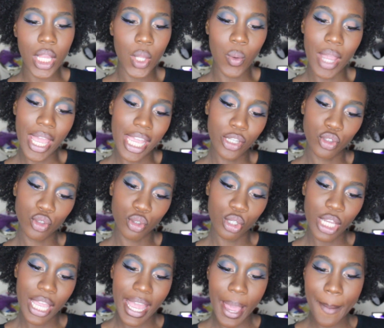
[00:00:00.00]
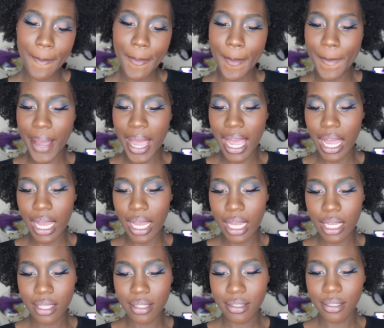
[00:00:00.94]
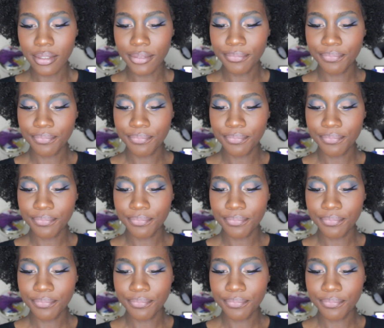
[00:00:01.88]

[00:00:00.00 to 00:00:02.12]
a little extra ham on my eyes.